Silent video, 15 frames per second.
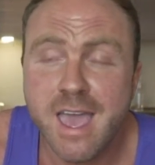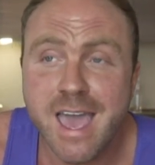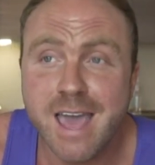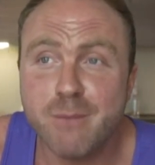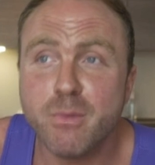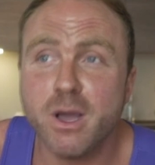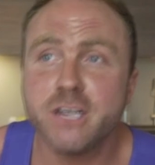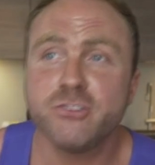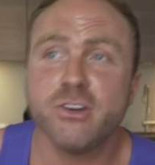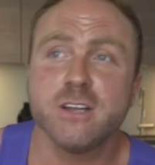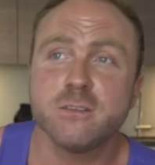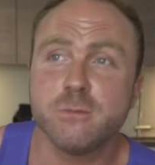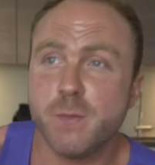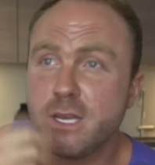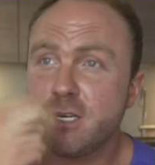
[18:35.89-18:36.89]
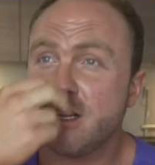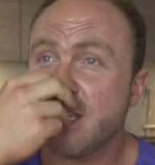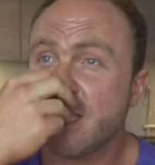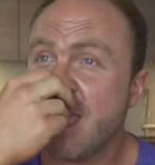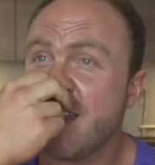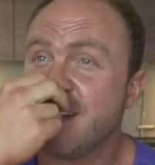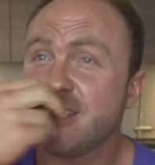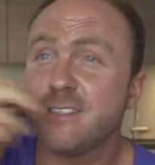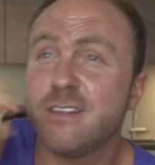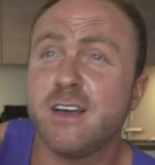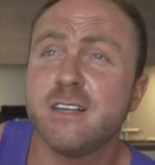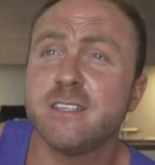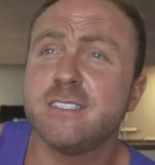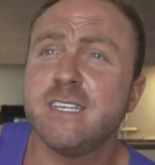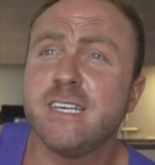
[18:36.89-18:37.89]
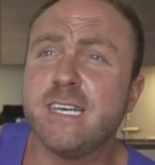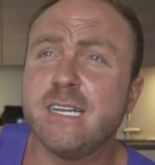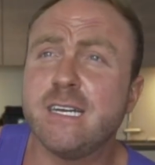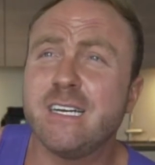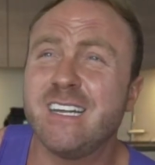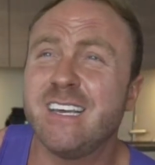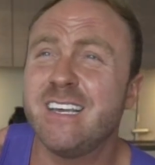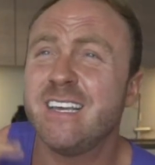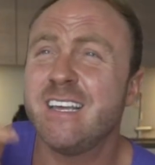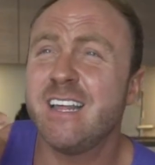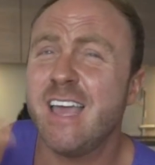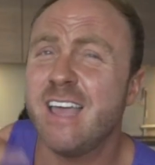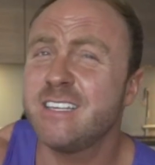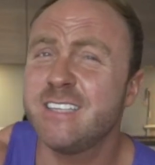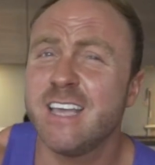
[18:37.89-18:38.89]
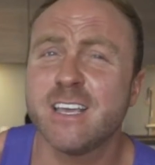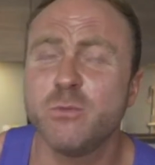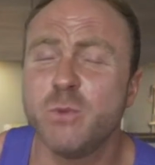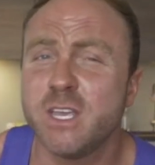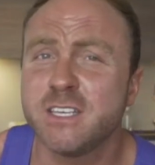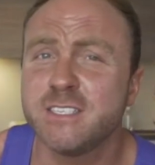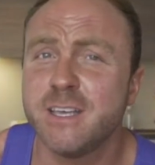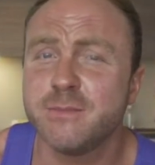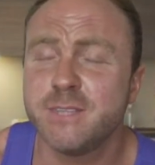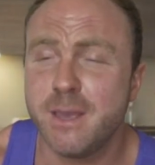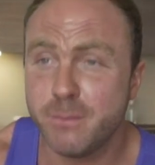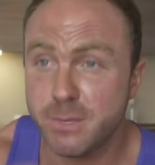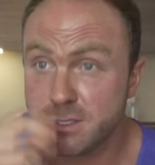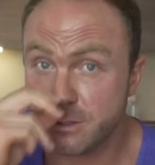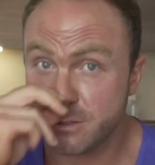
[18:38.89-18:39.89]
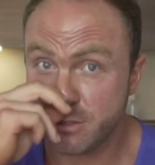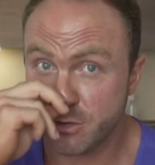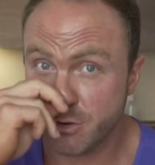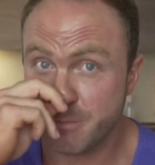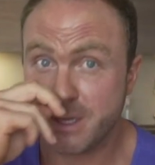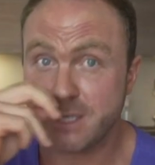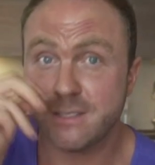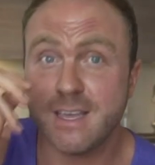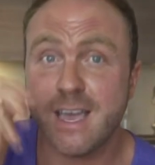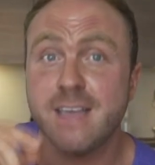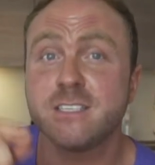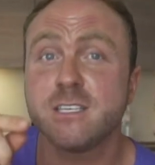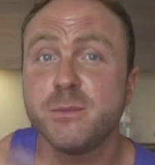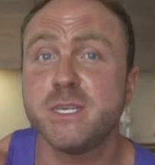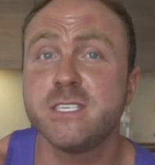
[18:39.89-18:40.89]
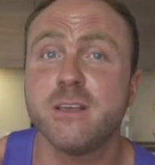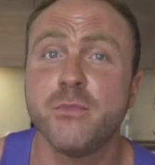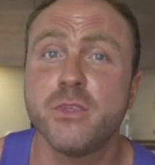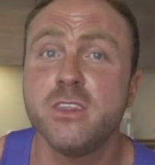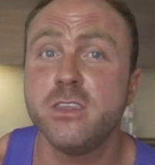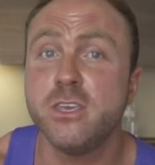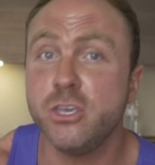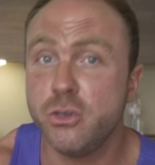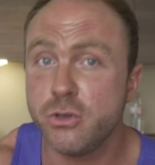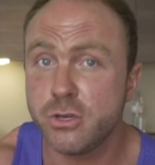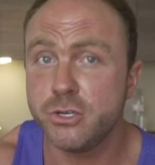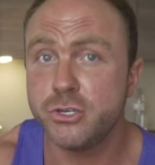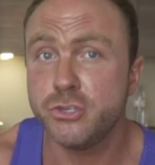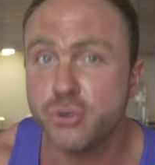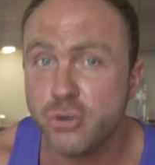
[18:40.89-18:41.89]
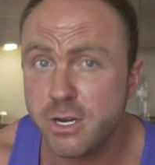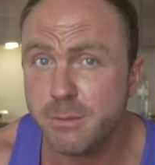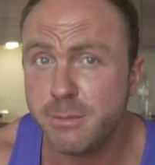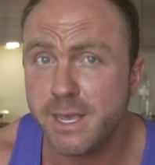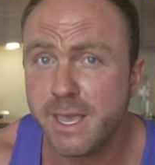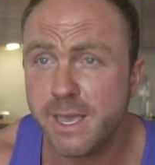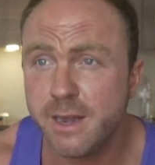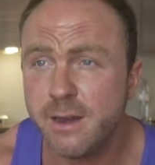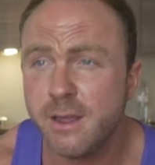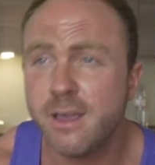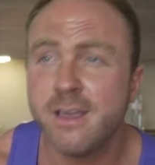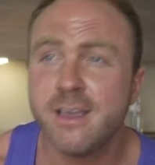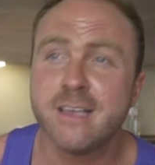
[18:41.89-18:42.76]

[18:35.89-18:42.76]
And my transformation again starts in second week of September, so do not miss that. It's going to be something that you can join me in.